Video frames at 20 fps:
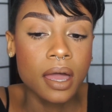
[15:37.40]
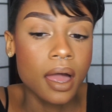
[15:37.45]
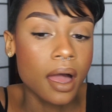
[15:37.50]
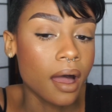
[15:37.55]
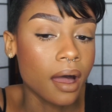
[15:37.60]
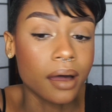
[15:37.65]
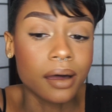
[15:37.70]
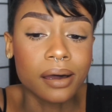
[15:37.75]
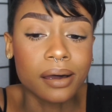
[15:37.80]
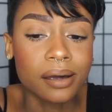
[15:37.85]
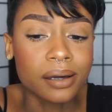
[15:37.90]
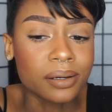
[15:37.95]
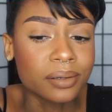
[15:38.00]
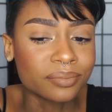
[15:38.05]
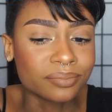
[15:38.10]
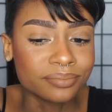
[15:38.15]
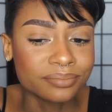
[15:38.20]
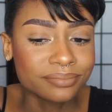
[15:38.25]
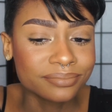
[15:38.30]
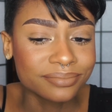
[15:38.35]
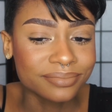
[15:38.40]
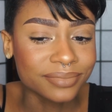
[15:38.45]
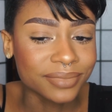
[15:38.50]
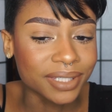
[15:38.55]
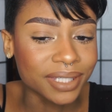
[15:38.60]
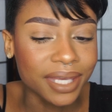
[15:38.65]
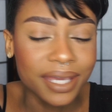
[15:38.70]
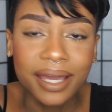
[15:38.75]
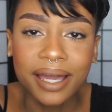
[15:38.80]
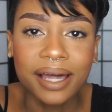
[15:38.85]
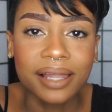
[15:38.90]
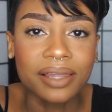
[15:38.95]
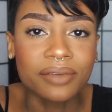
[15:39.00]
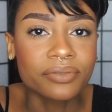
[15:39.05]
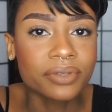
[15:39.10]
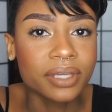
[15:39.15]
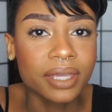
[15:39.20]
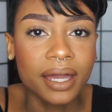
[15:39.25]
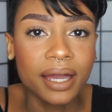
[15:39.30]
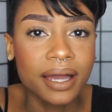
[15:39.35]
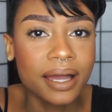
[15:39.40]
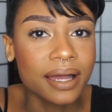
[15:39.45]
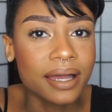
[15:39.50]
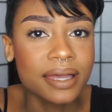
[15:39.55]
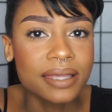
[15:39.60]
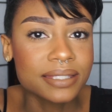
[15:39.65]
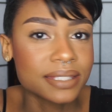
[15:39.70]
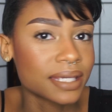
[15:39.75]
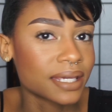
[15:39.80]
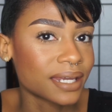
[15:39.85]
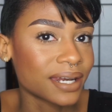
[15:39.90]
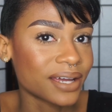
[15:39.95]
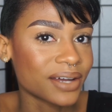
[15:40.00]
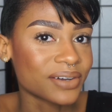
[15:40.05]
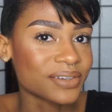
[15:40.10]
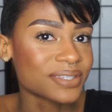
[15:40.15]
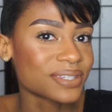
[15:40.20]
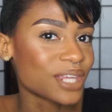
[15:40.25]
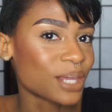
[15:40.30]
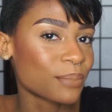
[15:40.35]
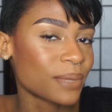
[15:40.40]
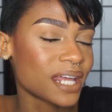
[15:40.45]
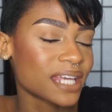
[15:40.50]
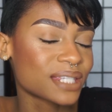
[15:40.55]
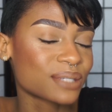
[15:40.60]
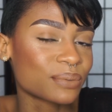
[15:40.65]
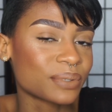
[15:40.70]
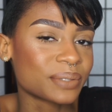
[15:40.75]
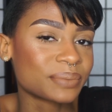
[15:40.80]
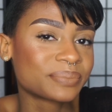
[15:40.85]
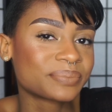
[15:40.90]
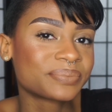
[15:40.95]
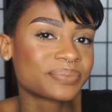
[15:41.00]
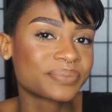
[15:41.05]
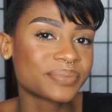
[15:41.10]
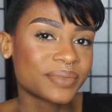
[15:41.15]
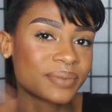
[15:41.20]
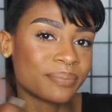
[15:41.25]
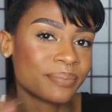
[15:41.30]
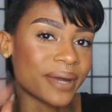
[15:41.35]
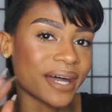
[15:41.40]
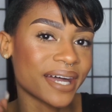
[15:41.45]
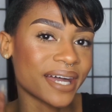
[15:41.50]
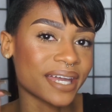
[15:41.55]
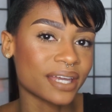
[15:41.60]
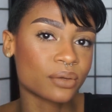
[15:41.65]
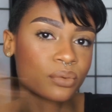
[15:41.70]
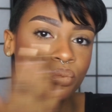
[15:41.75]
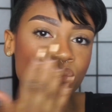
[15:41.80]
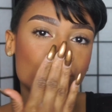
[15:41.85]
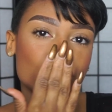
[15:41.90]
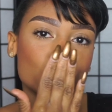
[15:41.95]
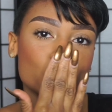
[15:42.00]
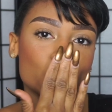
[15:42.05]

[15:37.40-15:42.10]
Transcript: Yeah, I love you guys, and I'll see you in my next one. Bye.